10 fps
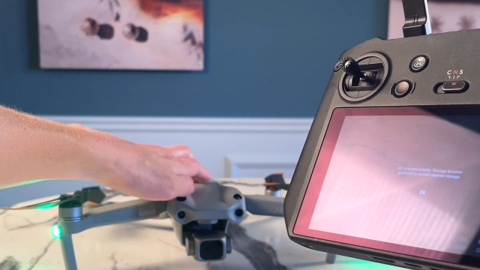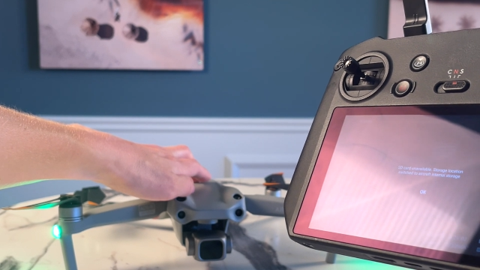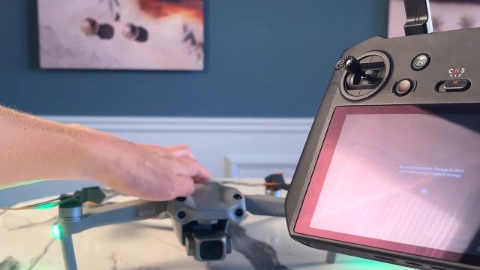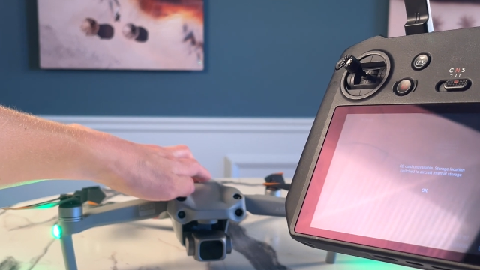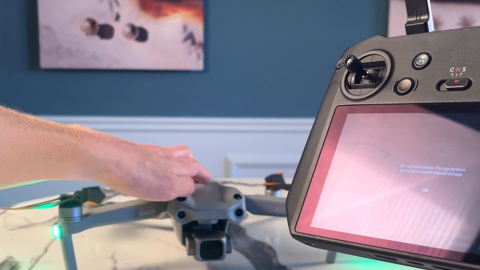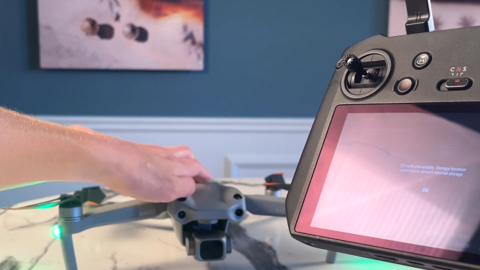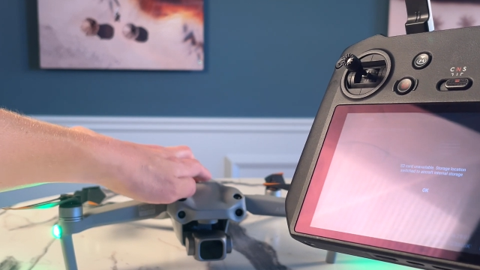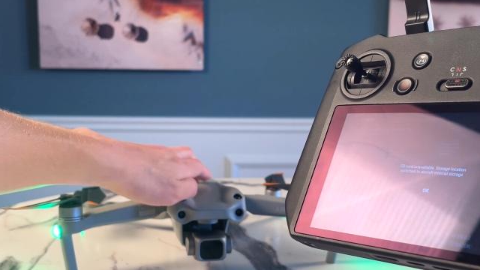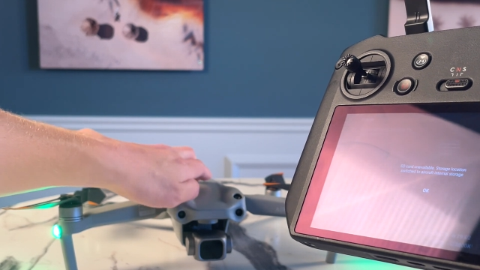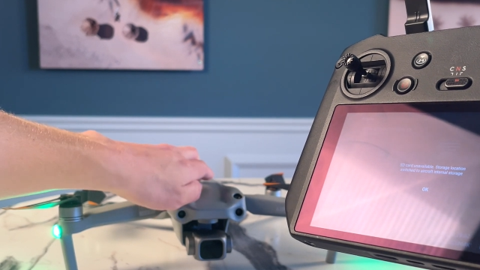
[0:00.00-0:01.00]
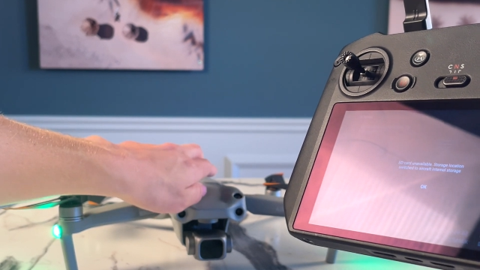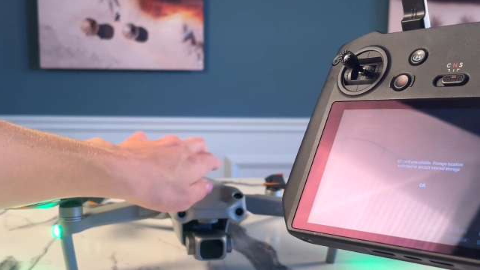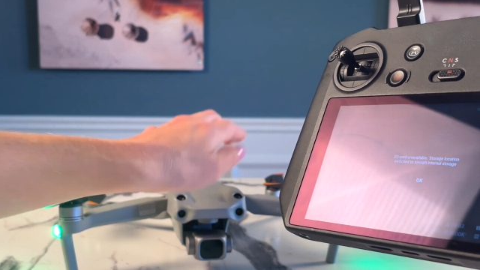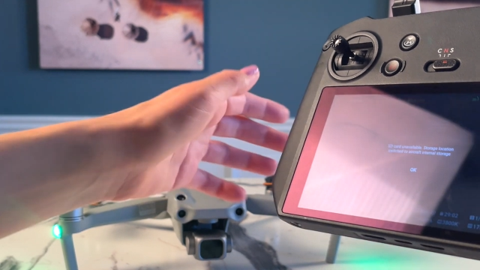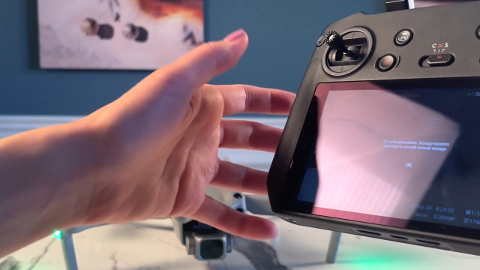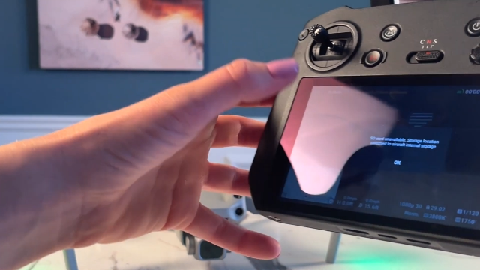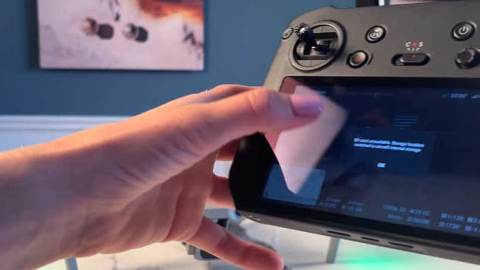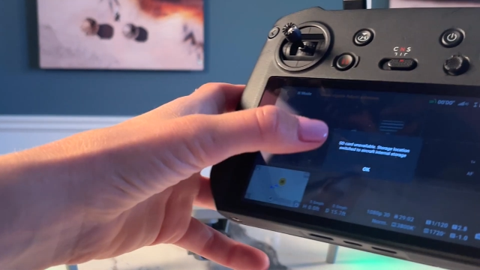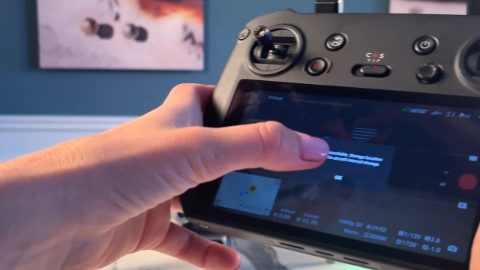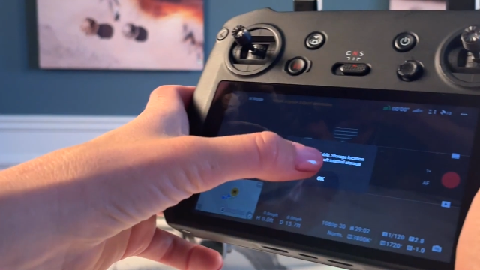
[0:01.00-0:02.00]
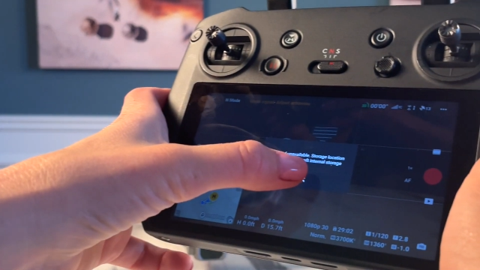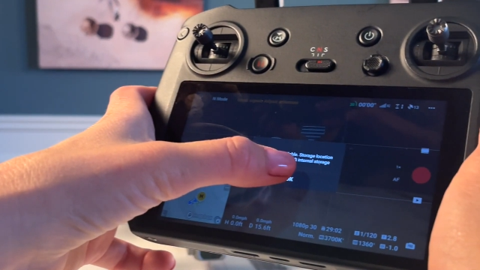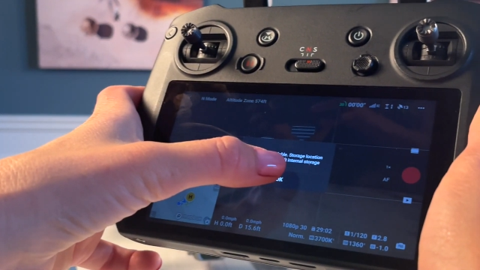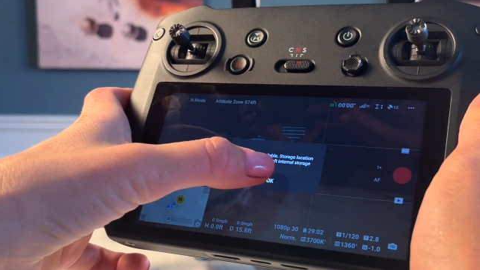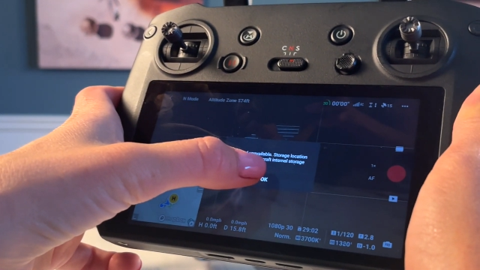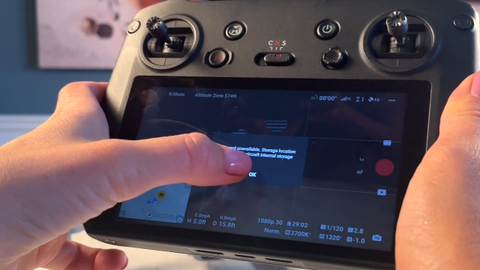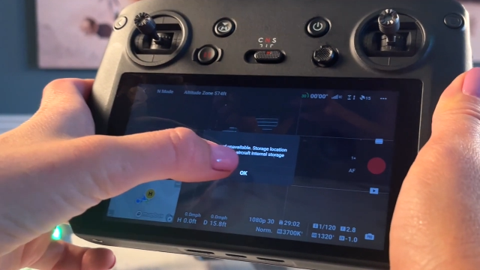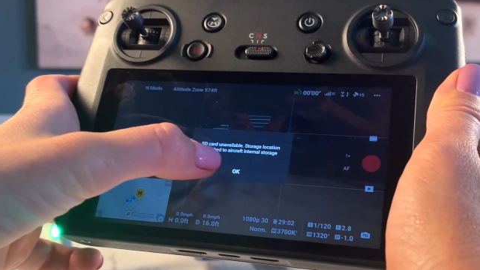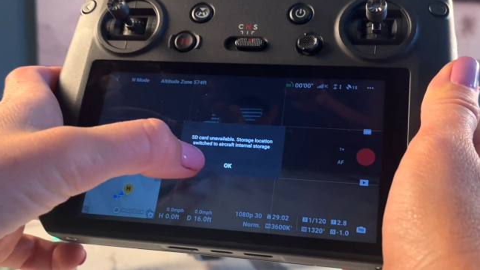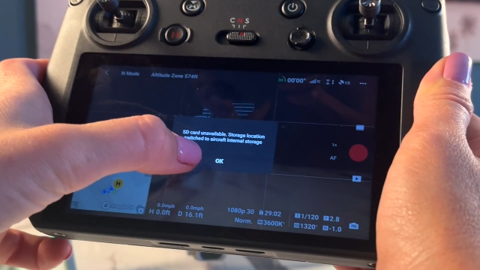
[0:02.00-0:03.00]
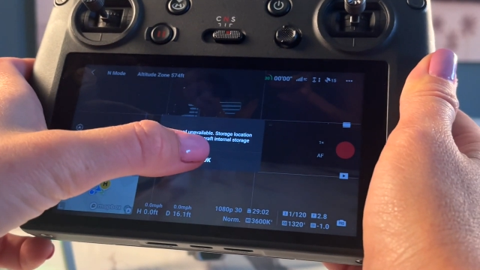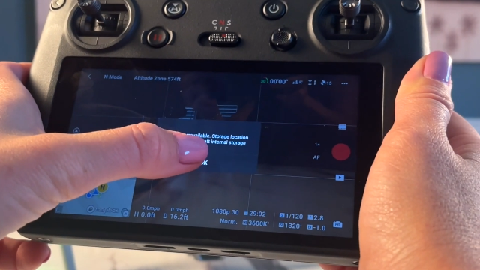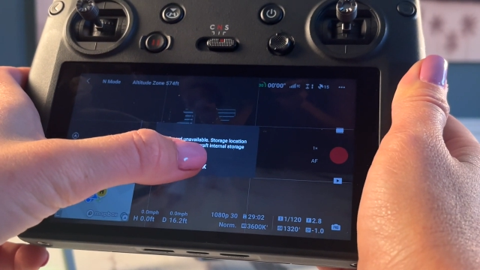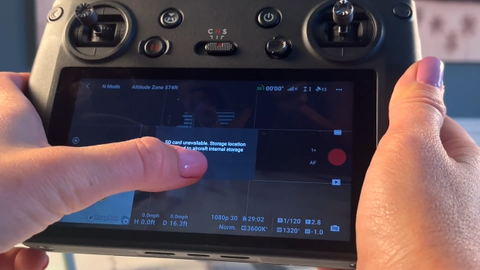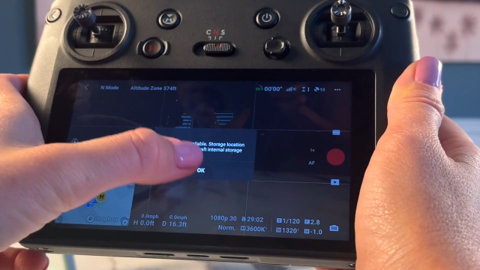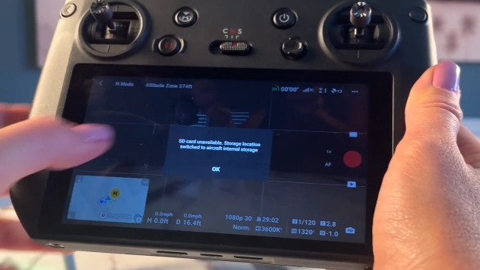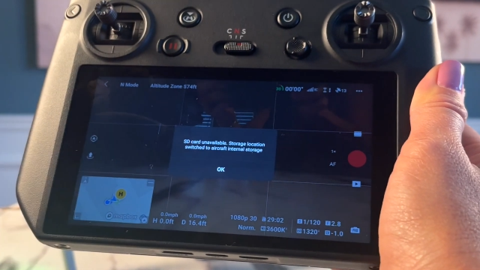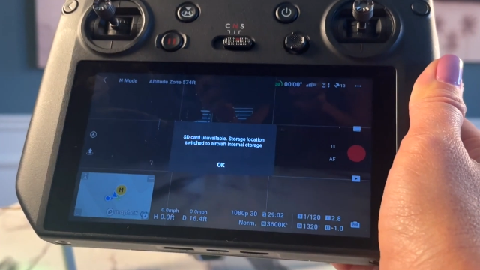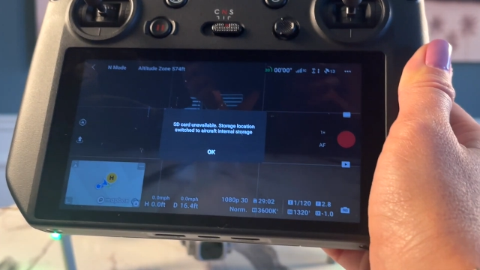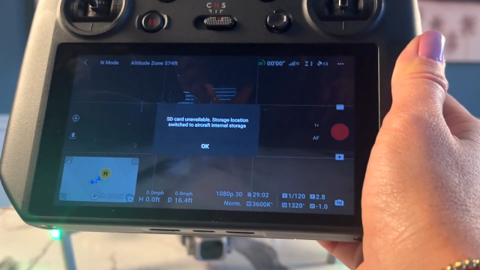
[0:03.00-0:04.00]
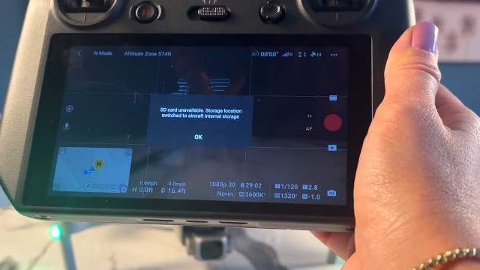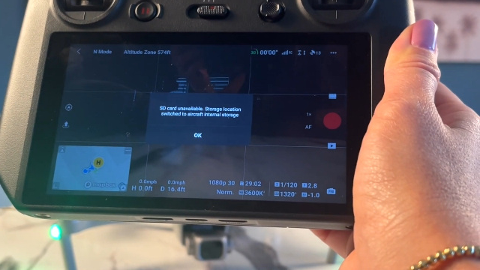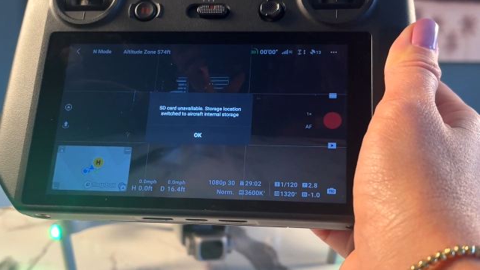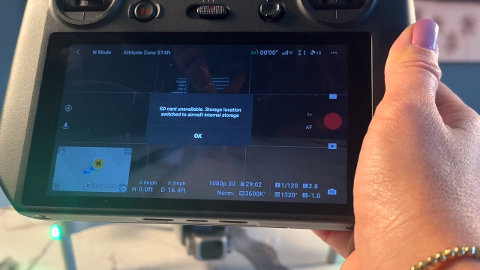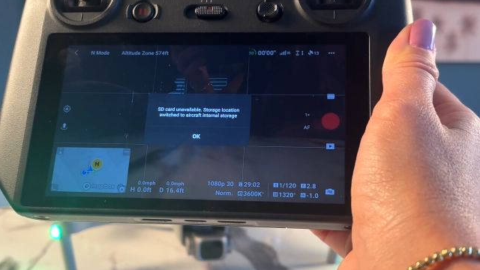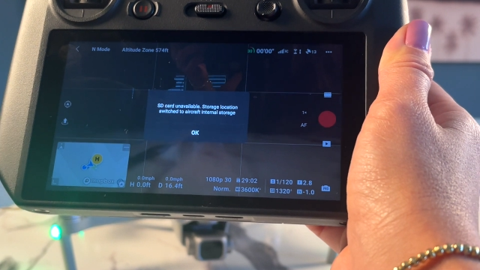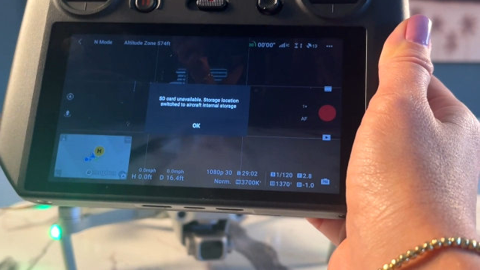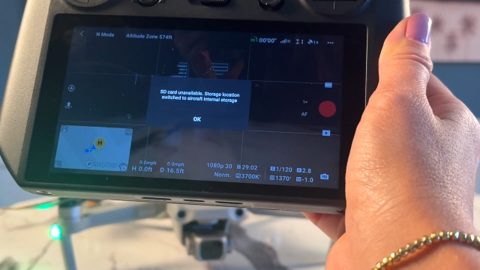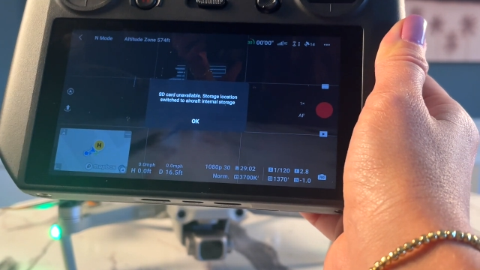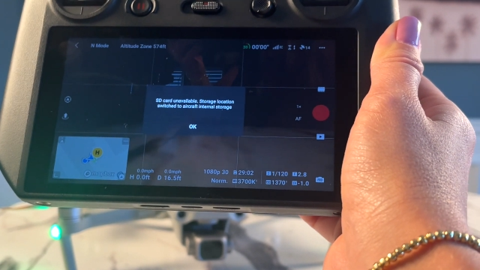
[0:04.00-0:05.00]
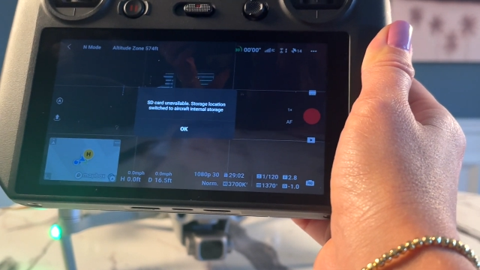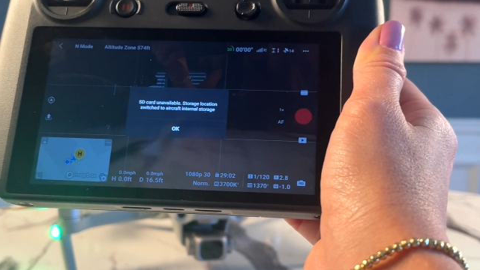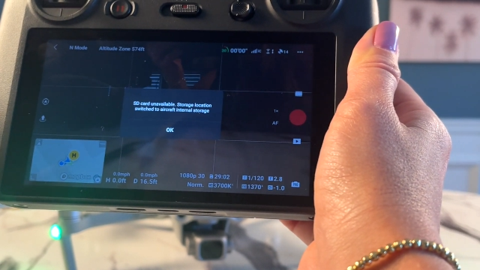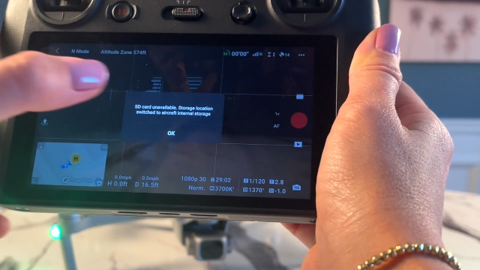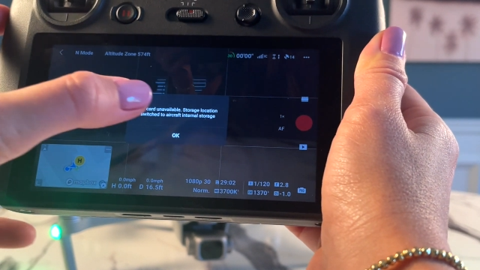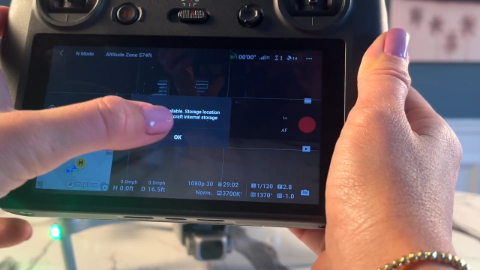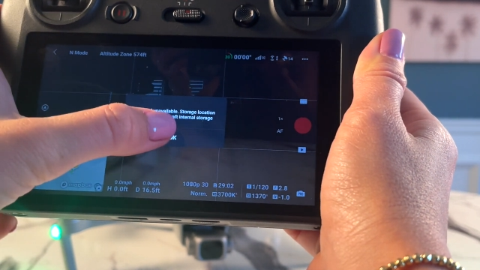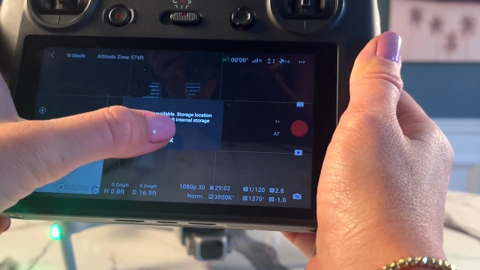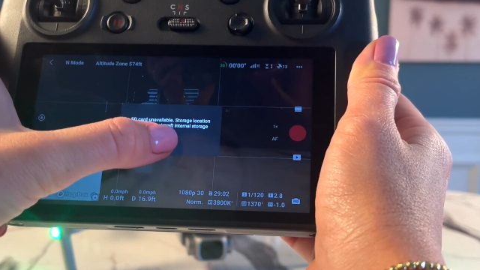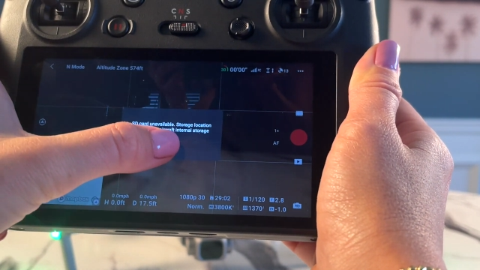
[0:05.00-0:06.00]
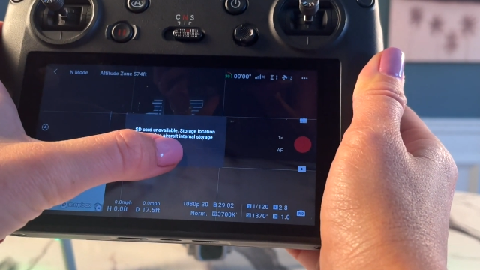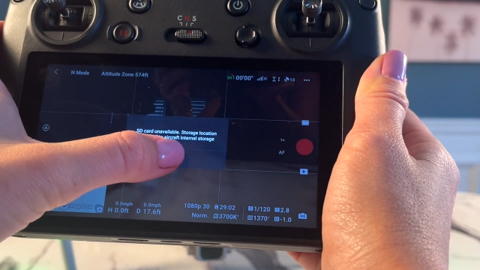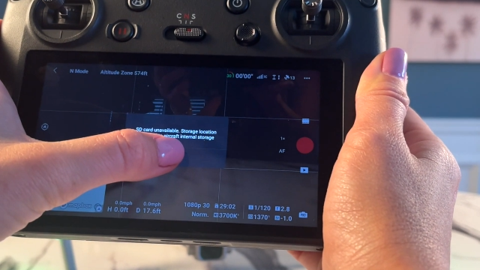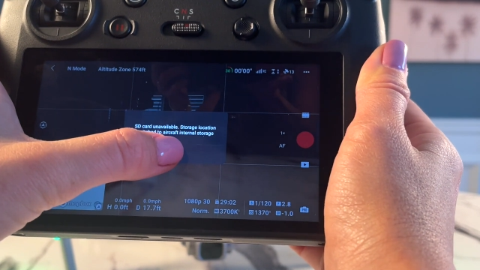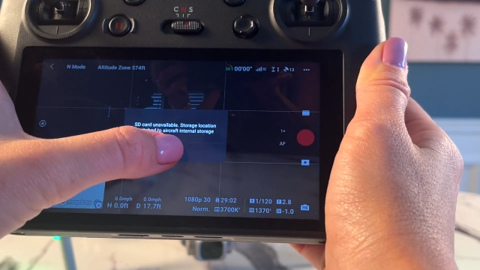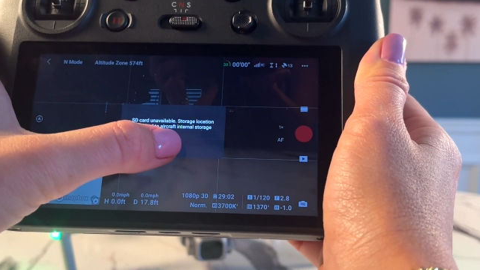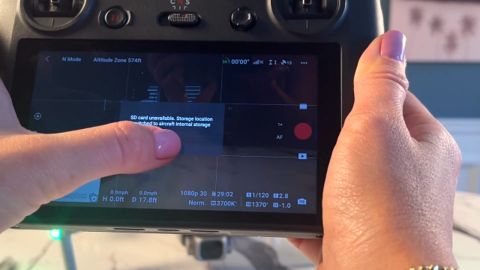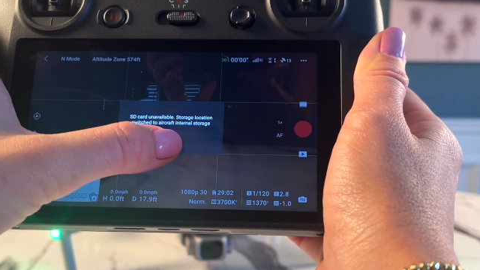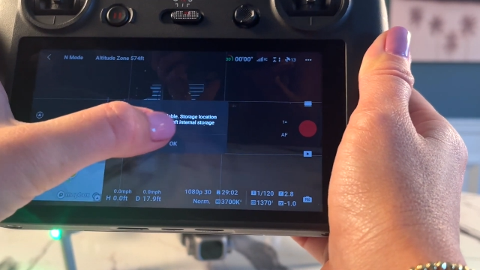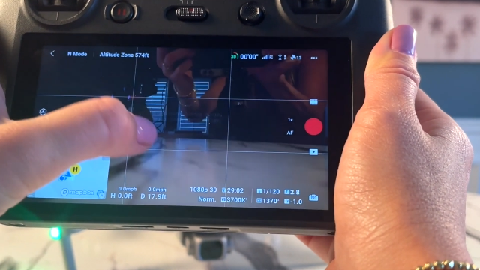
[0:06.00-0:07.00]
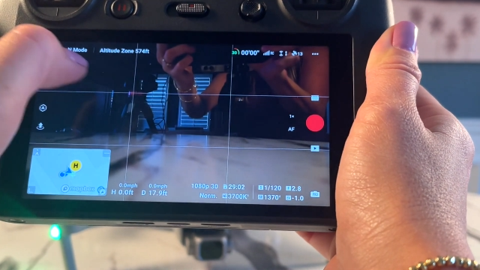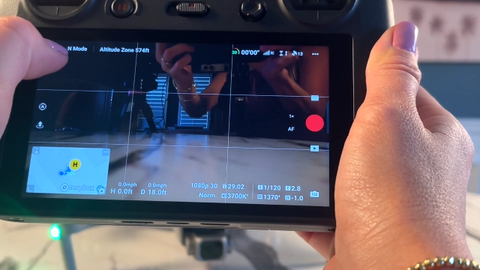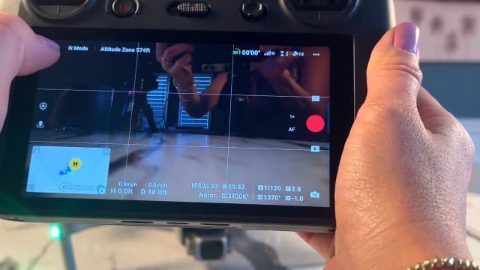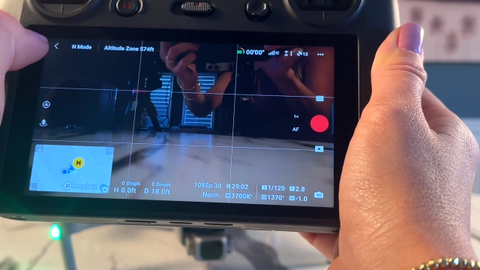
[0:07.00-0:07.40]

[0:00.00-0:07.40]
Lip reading: No face is visible, so there are no lips to read.